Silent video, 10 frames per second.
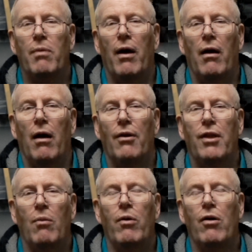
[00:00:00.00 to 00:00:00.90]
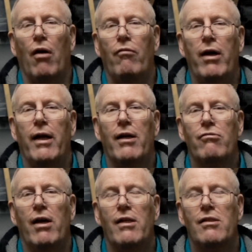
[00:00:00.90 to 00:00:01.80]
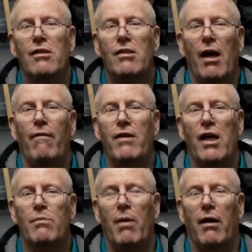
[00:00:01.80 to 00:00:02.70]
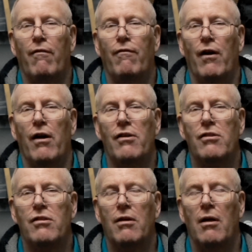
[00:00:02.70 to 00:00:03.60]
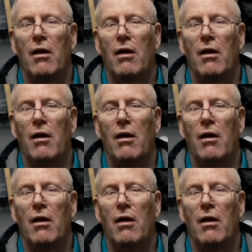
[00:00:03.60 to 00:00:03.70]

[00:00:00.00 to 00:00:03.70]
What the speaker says: but I think we've got to really address the safety aspect first,